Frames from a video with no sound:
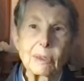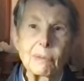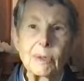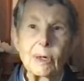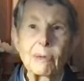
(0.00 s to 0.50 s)

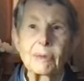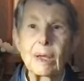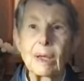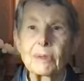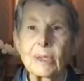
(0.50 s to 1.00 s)
And we often
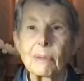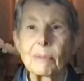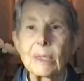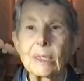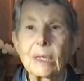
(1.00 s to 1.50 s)
have to
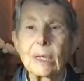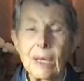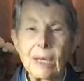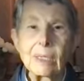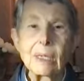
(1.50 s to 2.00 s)
commit
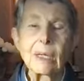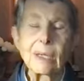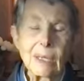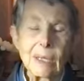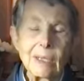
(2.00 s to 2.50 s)
again and
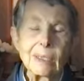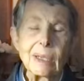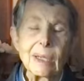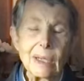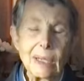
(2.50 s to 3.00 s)

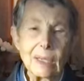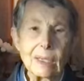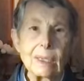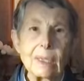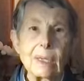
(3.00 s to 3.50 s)
again and
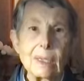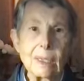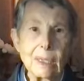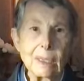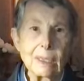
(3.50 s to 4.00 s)
again and
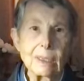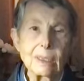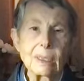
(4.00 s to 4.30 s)
again.